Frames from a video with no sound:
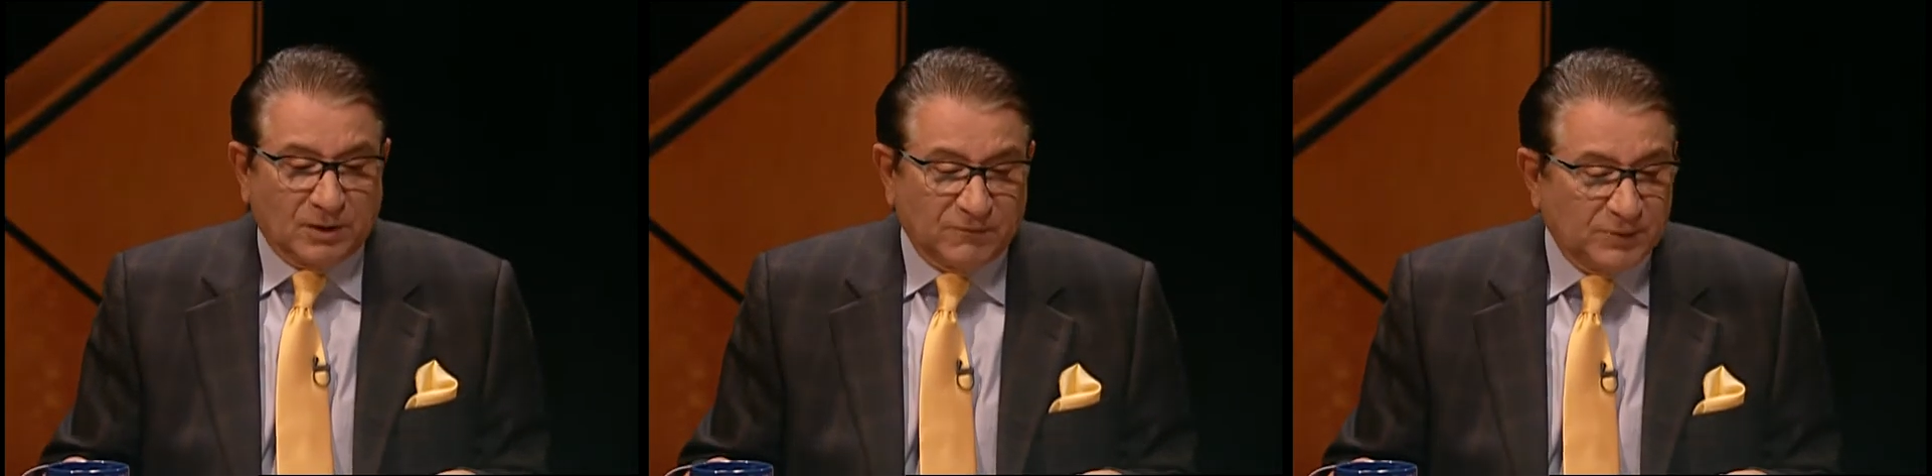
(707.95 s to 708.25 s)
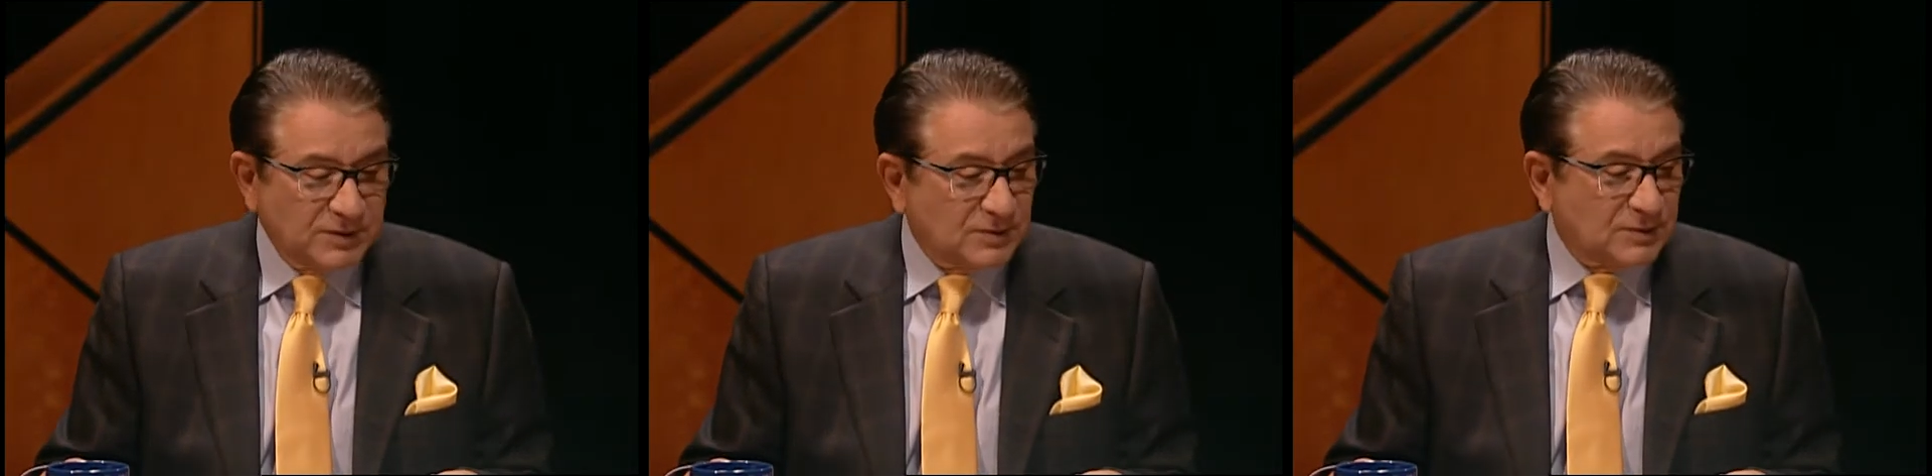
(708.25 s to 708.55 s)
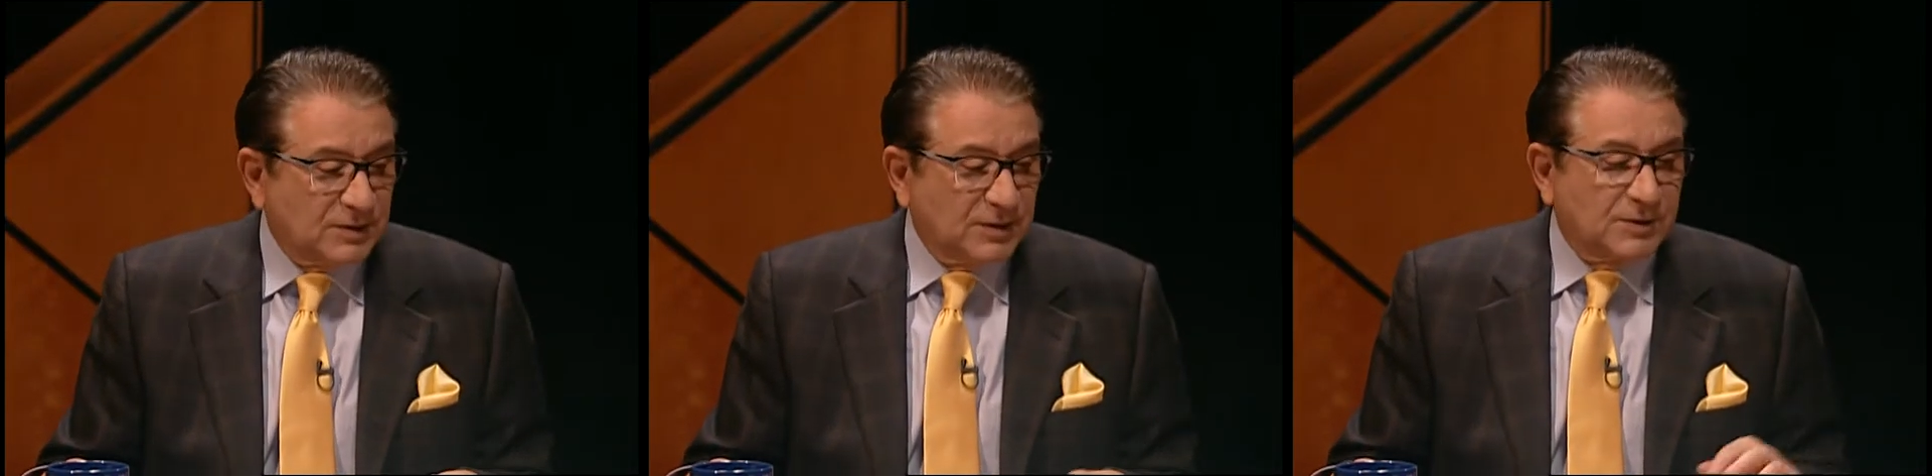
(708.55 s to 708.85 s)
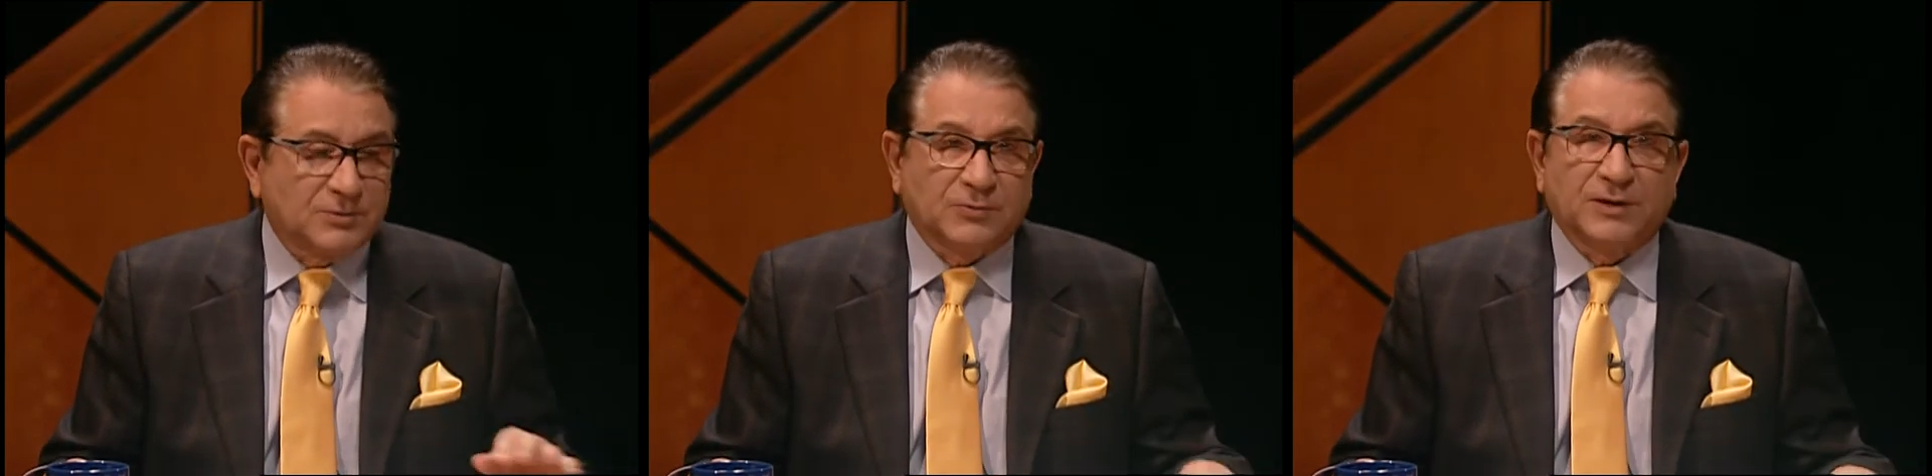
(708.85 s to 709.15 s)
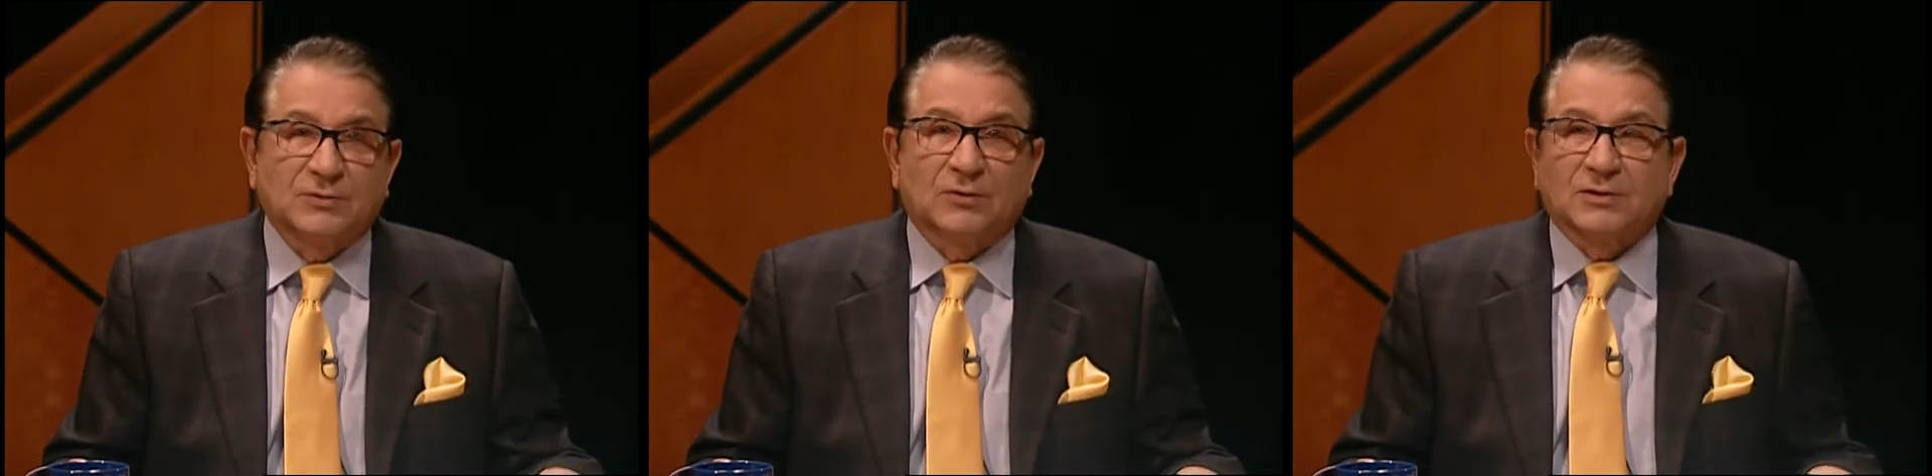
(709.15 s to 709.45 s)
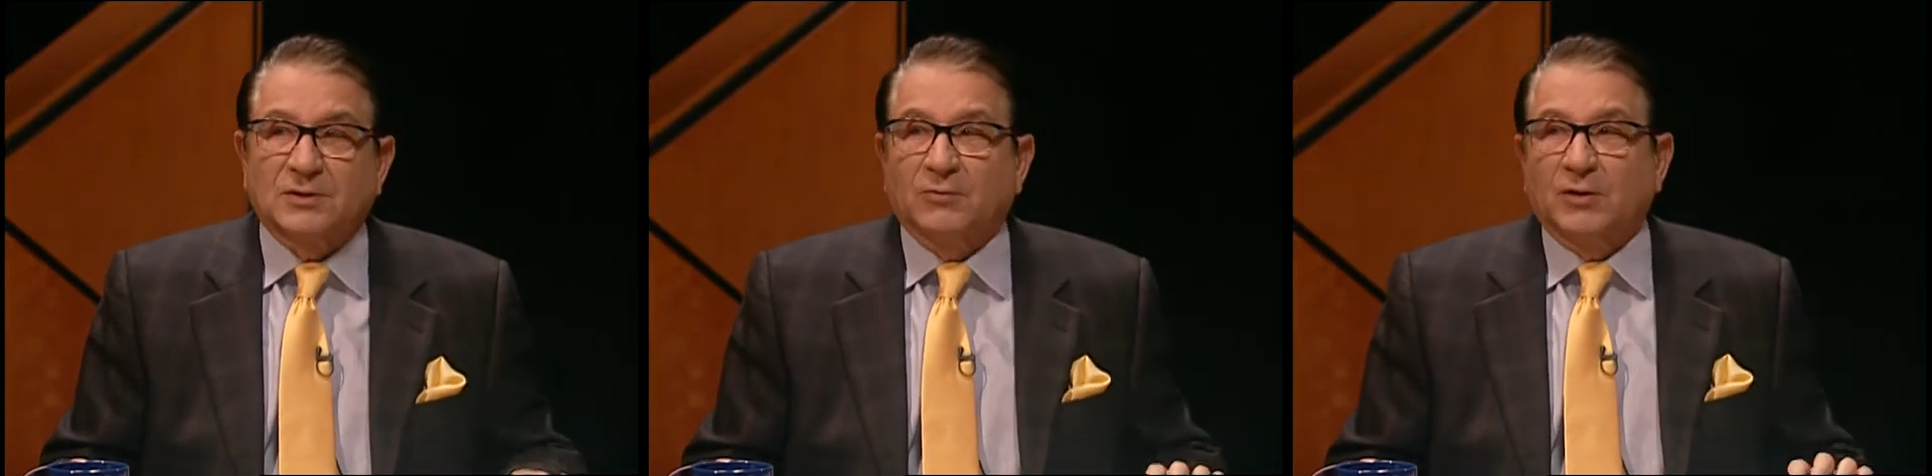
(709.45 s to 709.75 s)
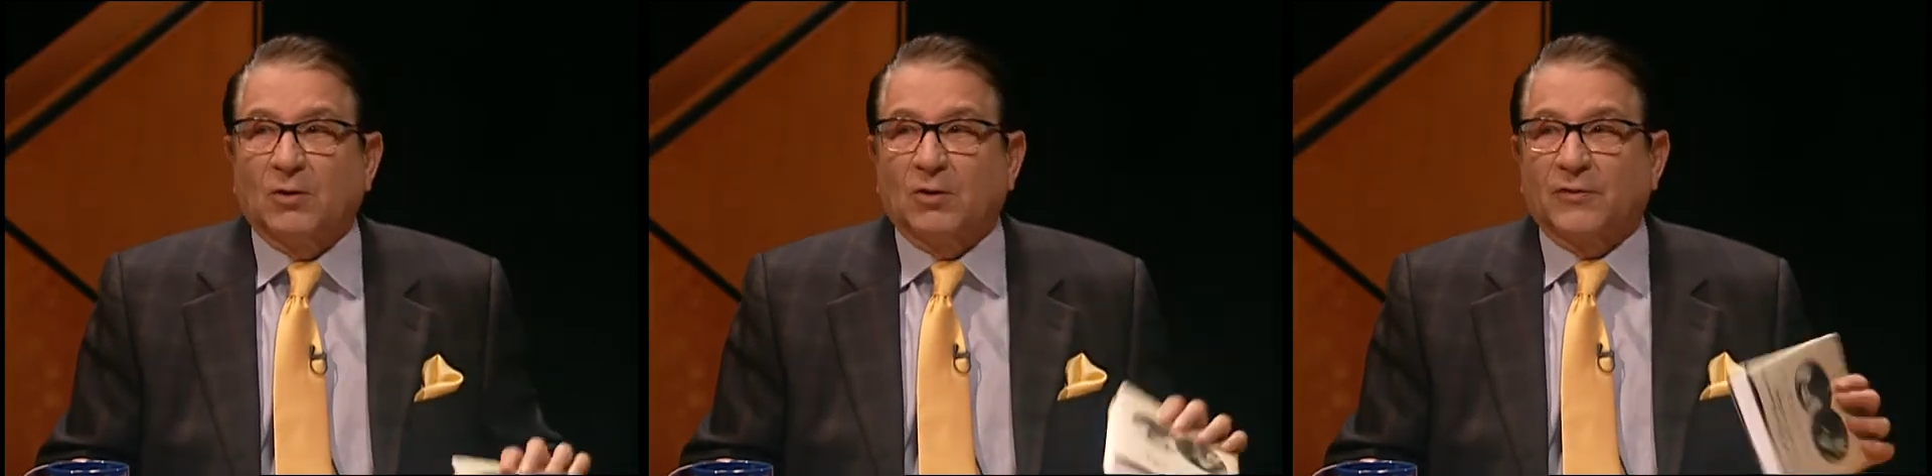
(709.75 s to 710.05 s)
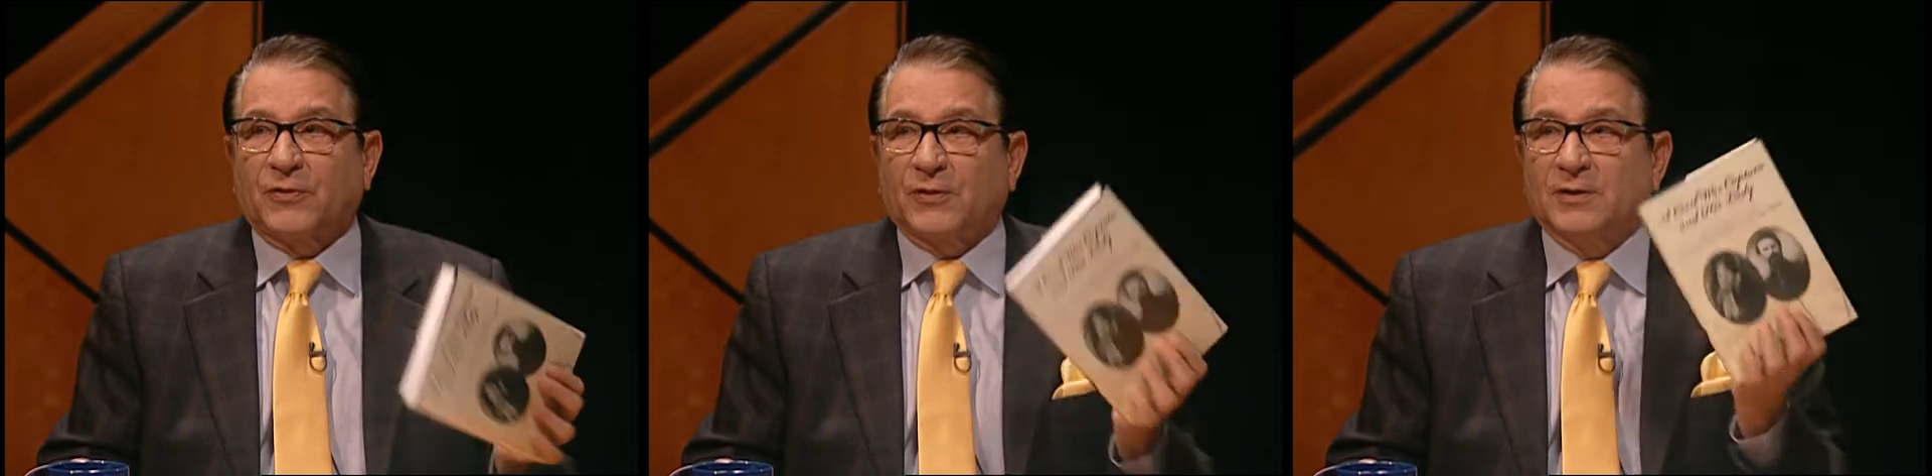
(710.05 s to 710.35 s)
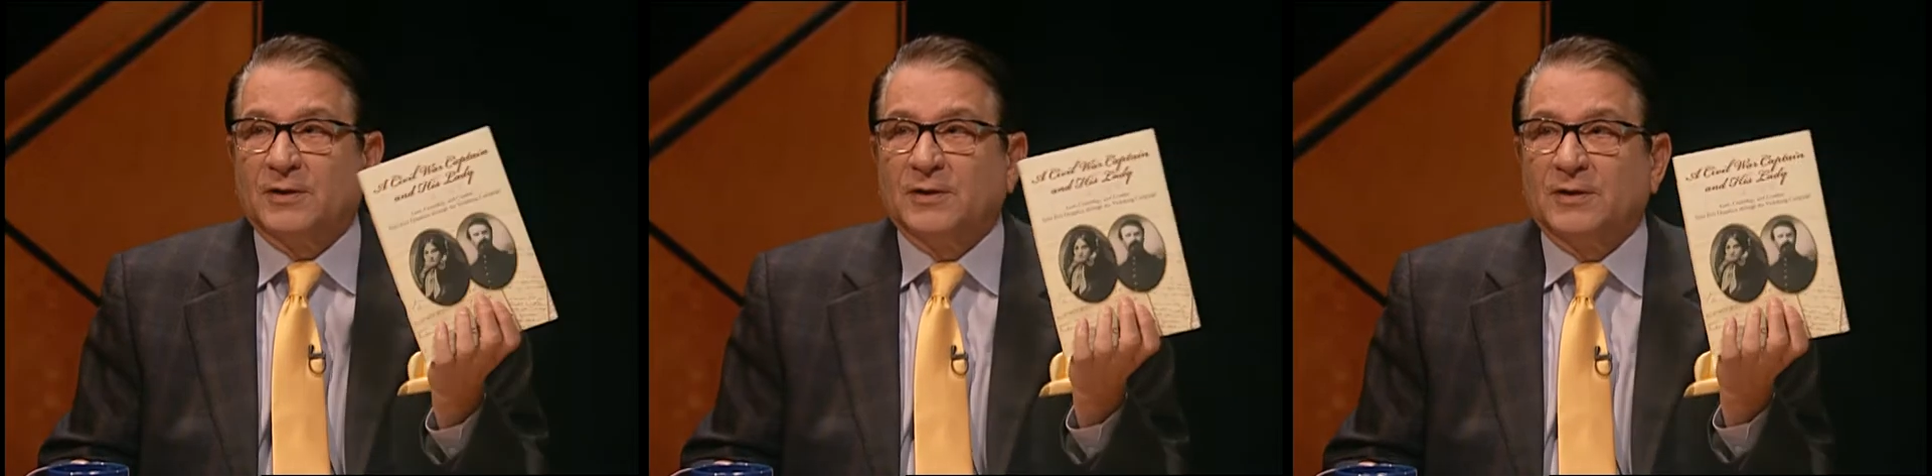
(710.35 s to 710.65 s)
of Business and Industry. He's also an author.